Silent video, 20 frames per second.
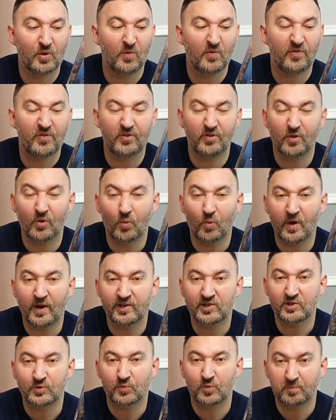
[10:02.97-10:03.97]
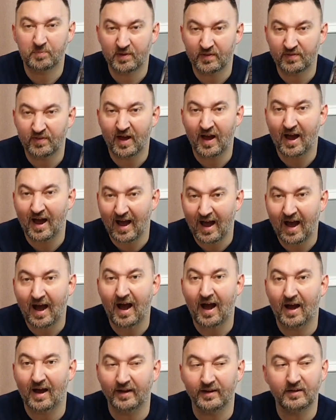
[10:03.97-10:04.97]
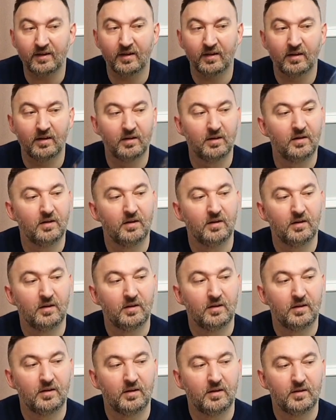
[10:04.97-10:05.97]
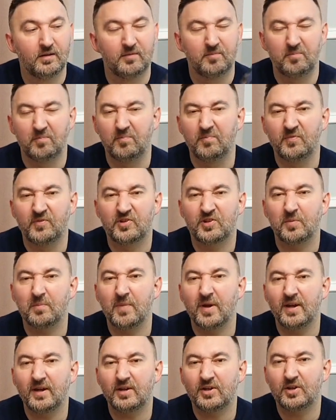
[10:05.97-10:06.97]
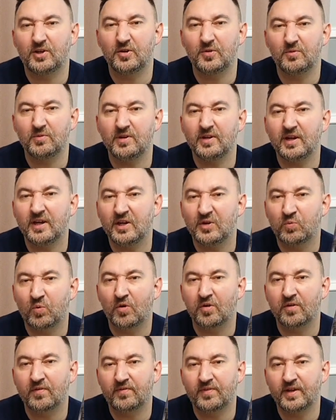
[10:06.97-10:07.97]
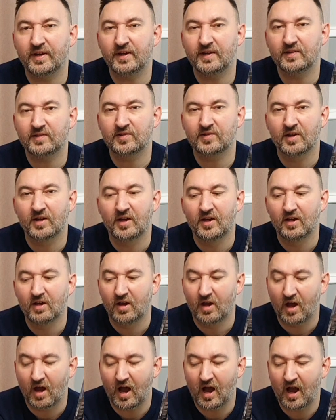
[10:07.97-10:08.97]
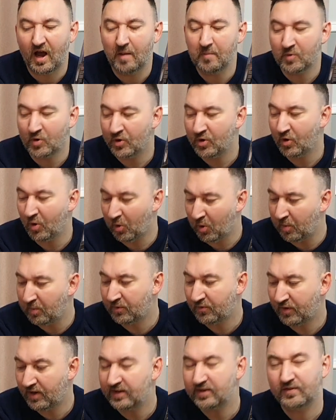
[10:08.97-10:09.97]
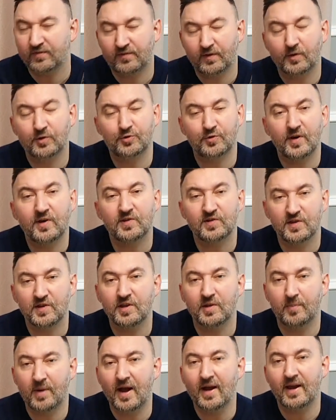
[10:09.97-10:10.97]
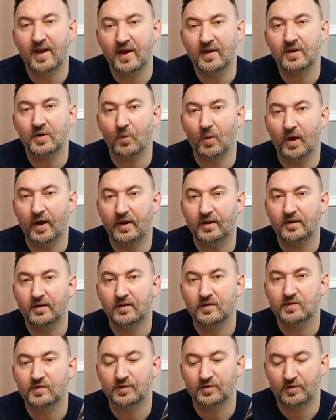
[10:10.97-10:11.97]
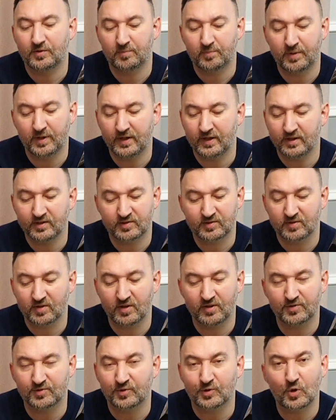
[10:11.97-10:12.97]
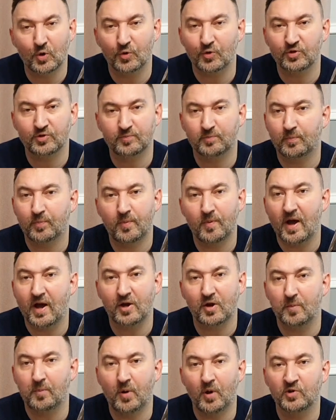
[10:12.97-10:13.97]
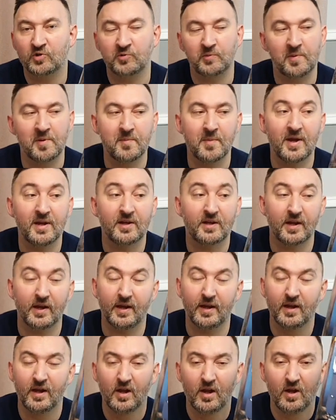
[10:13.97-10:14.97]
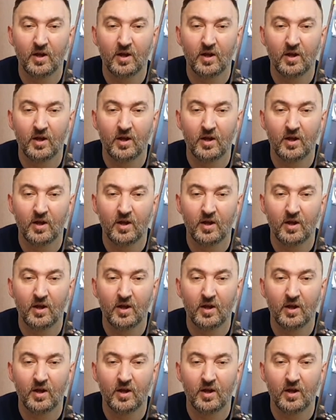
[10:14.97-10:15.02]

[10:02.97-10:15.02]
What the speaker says: don't think the waste would be that high to make you need one of these. I'm going to upgrade the filtration in the back anyway to be as good as I could possibly make it.